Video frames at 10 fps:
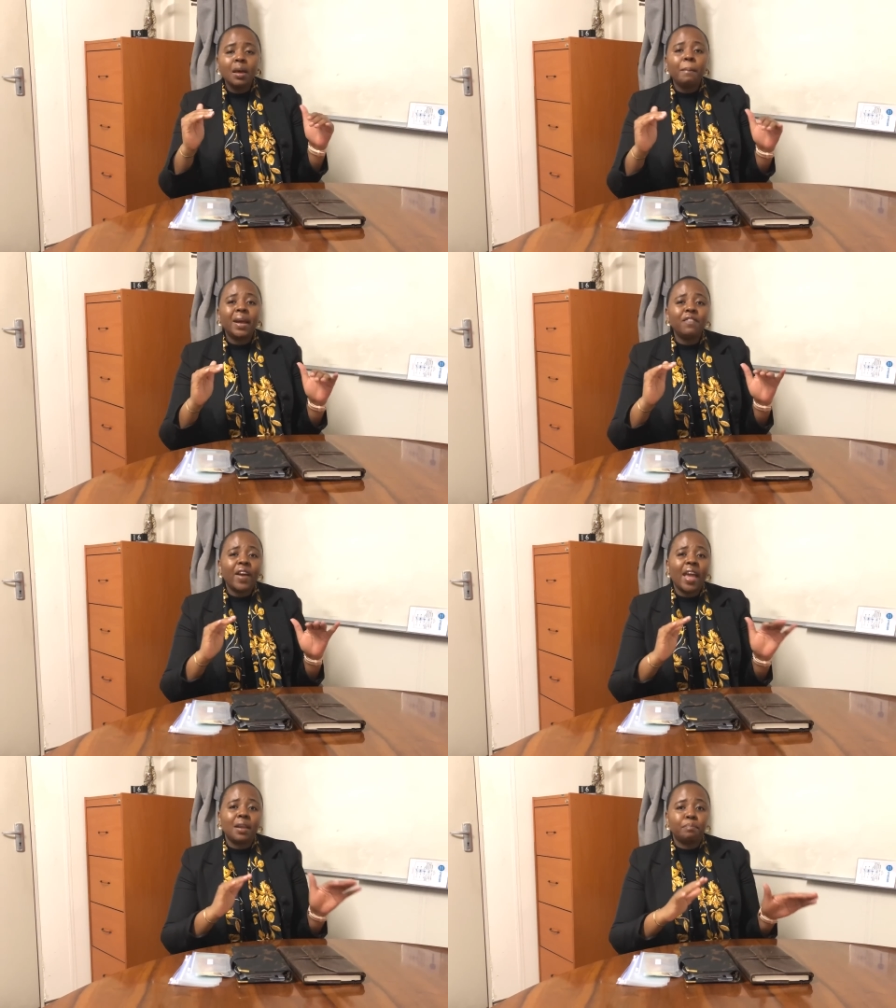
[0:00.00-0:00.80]
But if I
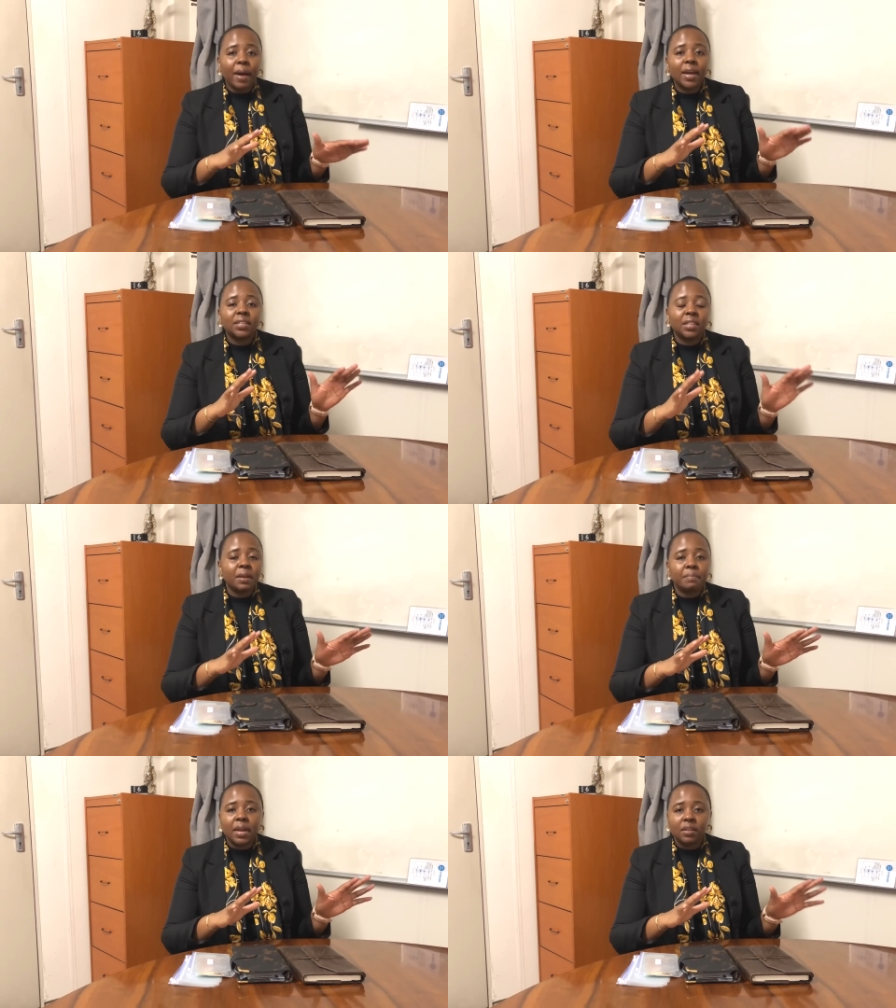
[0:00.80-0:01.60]
had parked
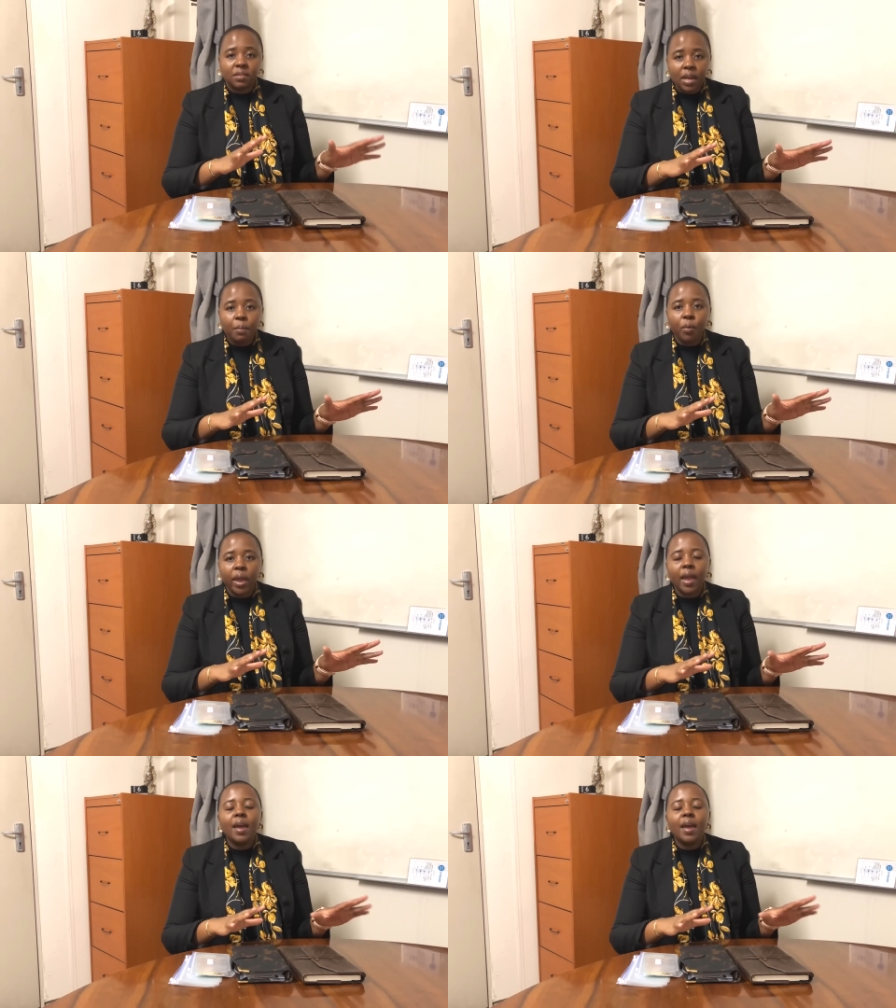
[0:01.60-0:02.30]
that money somewhere,